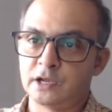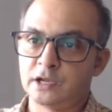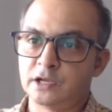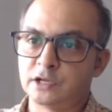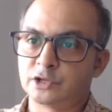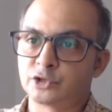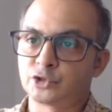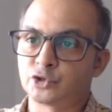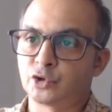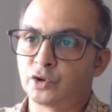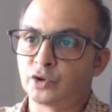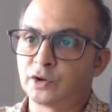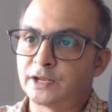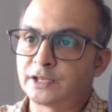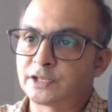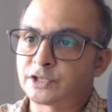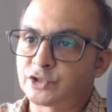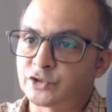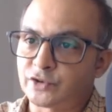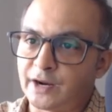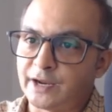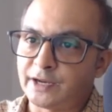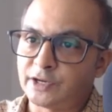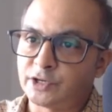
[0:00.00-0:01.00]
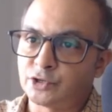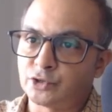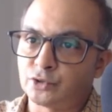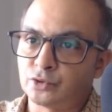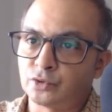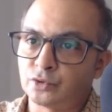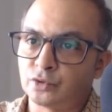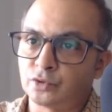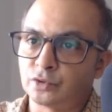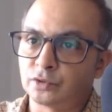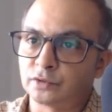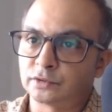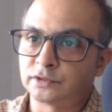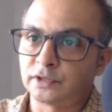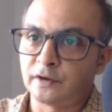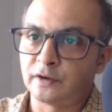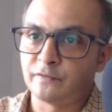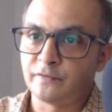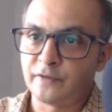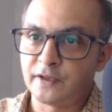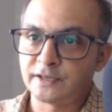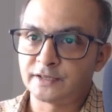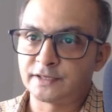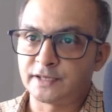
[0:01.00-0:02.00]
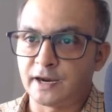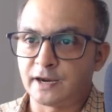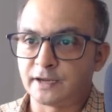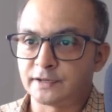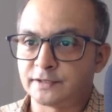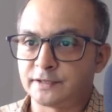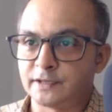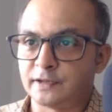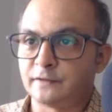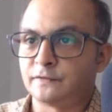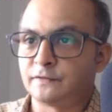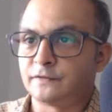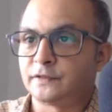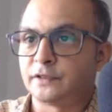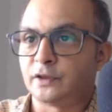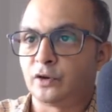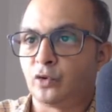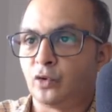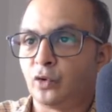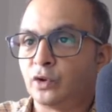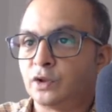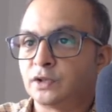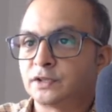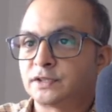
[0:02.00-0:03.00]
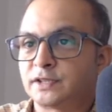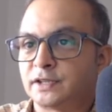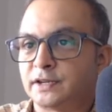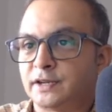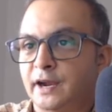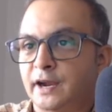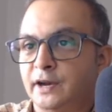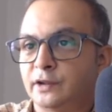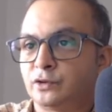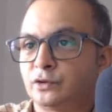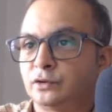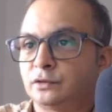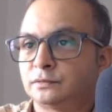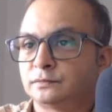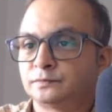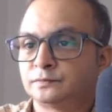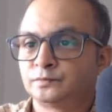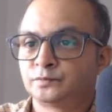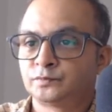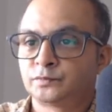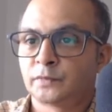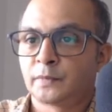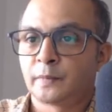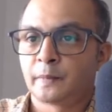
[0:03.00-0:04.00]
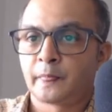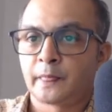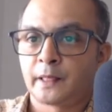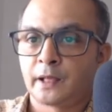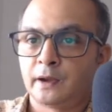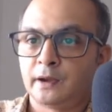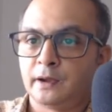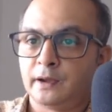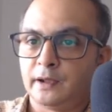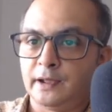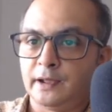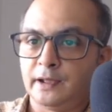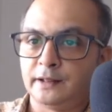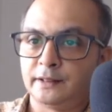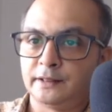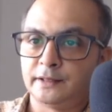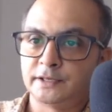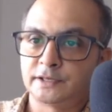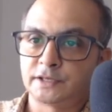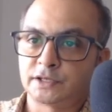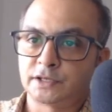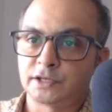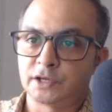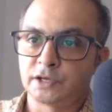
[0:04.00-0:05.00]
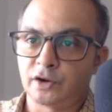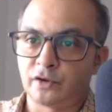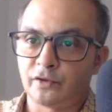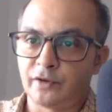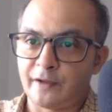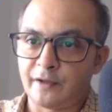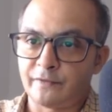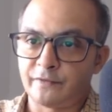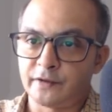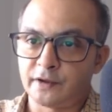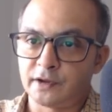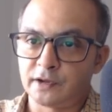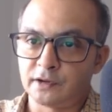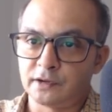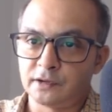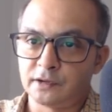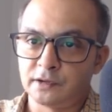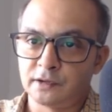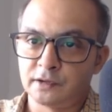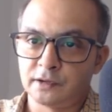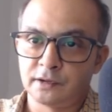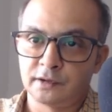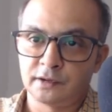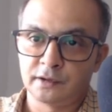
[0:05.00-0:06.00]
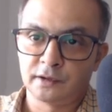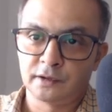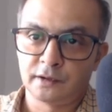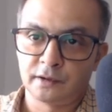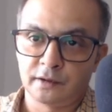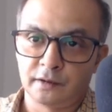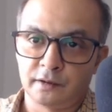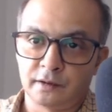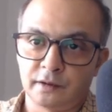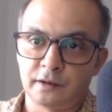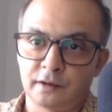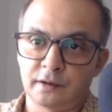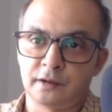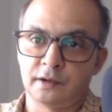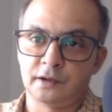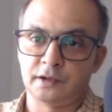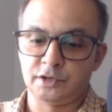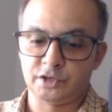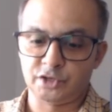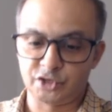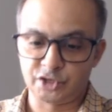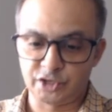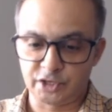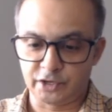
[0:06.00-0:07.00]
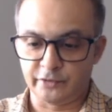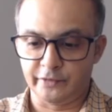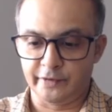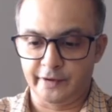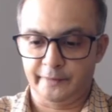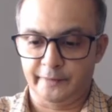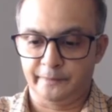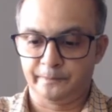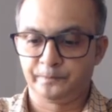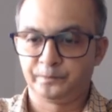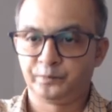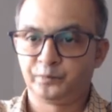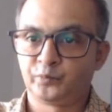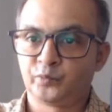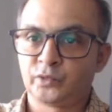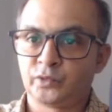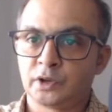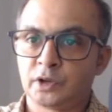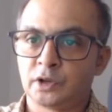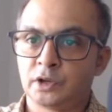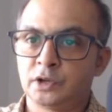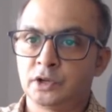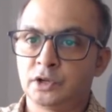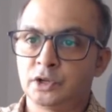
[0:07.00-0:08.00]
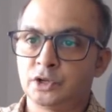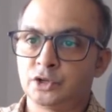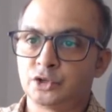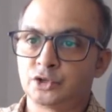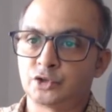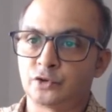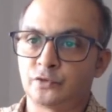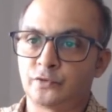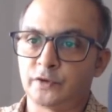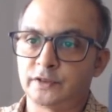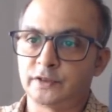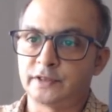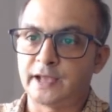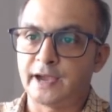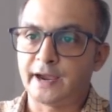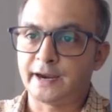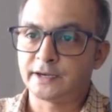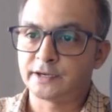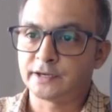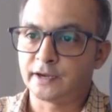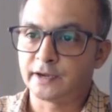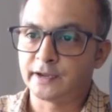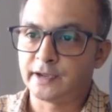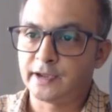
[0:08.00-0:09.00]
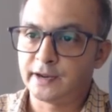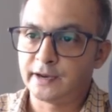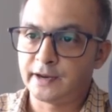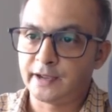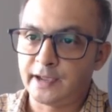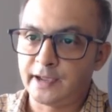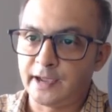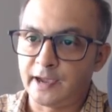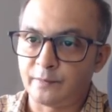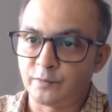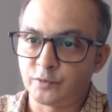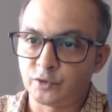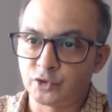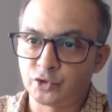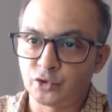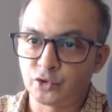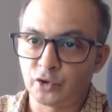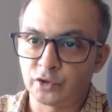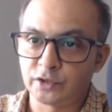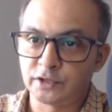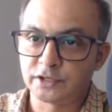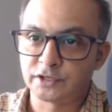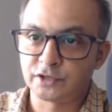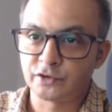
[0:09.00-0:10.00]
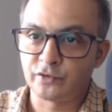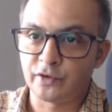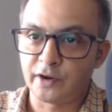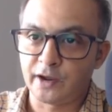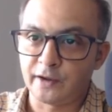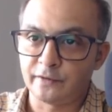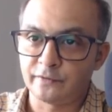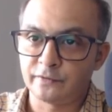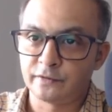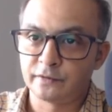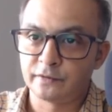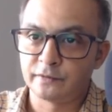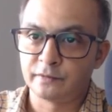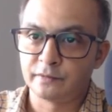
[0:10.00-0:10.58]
So let's try to convince ourselves the whole scenario in this graphical journey. So for that, again, I have to draw this graph,